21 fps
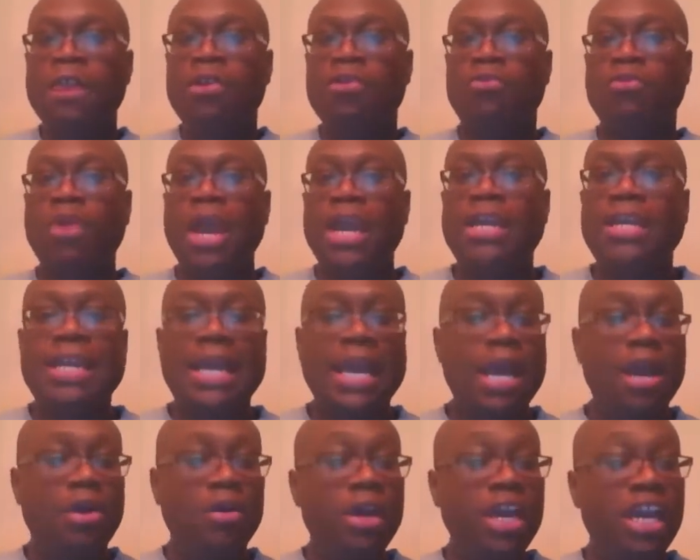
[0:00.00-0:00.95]
Right
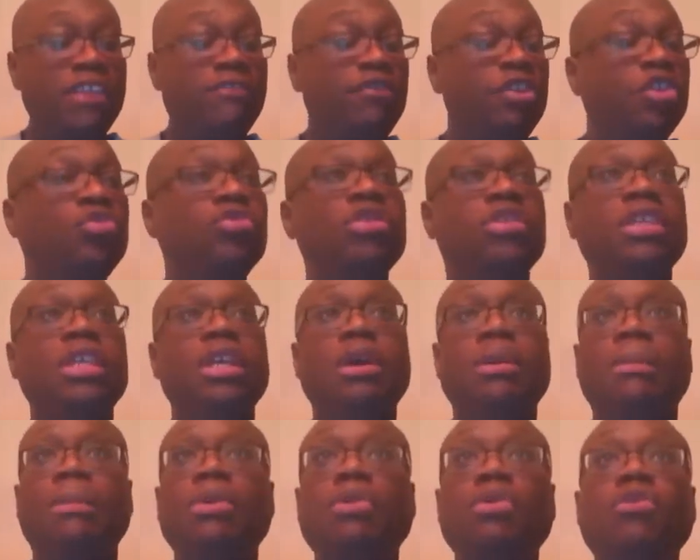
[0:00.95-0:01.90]
now, if you see
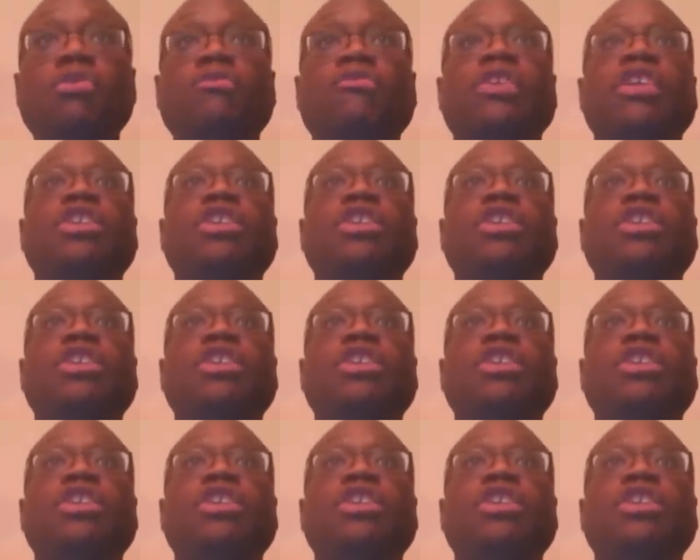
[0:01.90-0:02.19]
a move